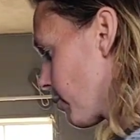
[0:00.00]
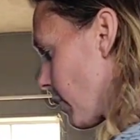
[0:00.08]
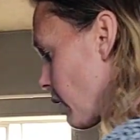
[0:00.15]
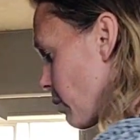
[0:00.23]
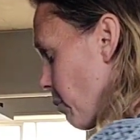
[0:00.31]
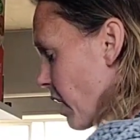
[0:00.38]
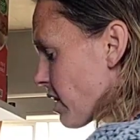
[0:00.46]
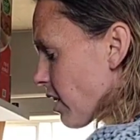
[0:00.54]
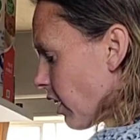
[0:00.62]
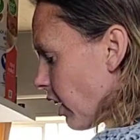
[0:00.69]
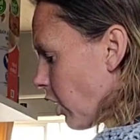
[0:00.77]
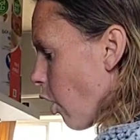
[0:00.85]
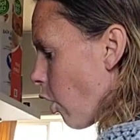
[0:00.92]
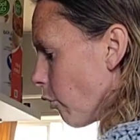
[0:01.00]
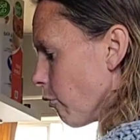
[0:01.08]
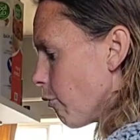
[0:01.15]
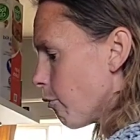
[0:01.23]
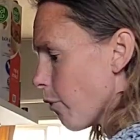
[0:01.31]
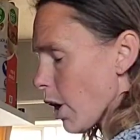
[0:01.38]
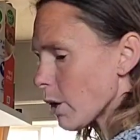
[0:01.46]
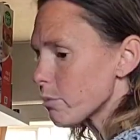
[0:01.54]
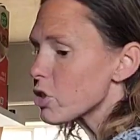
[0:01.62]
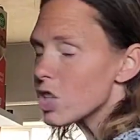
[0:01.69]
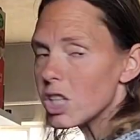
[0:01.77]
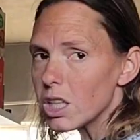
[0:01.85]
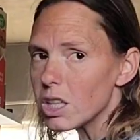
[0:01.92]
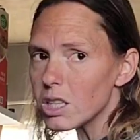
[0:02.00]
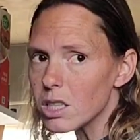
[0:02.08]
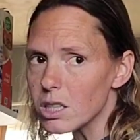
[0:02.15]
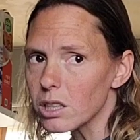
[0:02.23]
It's basically called farm cheese.